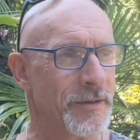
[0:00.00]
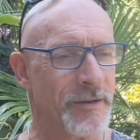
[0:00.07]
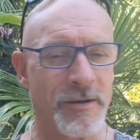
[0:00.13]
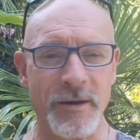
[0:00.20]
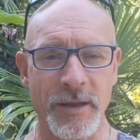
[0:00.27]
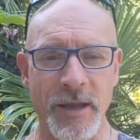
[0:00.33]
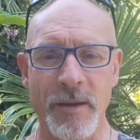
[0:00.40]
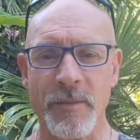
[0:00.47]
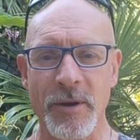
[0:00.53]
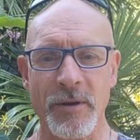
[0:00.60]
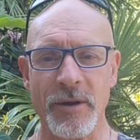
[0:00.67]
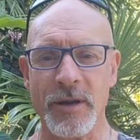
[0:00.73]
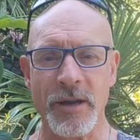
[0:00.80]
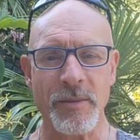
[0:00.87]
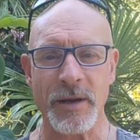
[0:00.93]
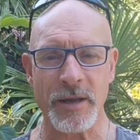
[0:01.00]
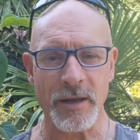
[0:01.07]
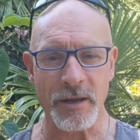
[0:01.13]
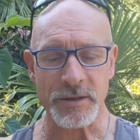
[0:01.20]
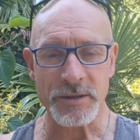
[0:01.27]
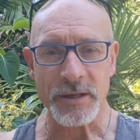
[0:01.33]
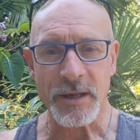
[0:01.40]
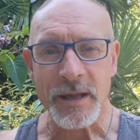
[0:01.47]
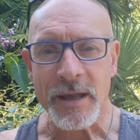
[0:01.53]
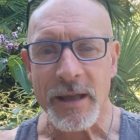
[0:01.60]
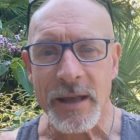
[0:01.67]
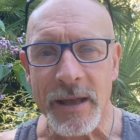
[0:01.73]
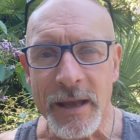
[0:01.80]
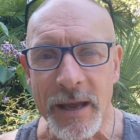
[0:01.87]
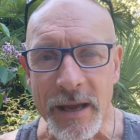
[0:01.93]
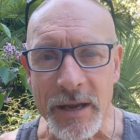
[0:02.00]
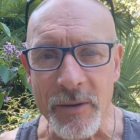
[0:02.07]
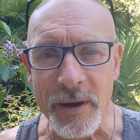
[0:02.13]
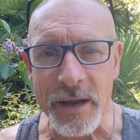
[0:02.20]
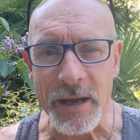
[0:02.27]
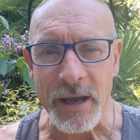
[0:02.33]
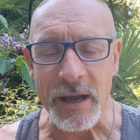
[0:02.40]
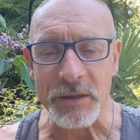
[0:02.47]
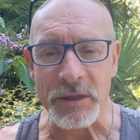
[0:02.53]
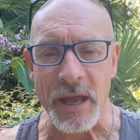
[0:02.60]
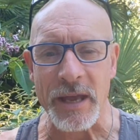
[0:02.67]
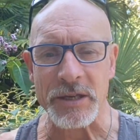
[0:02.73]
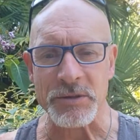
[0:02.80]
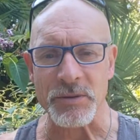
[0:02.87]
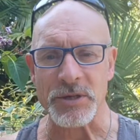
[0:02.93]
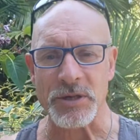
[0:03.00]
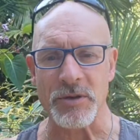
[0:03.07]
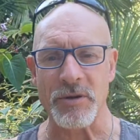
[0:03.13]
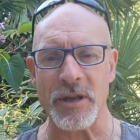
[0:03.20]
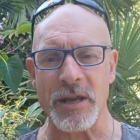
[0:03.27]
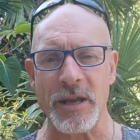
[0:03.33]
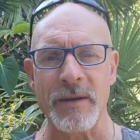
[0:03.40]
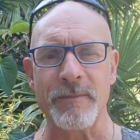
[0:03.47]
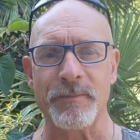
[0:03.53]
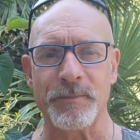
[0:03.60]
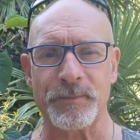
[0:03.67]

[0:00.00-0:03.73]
No, I can't marry anybody else. Anyway, thanks for tuning in.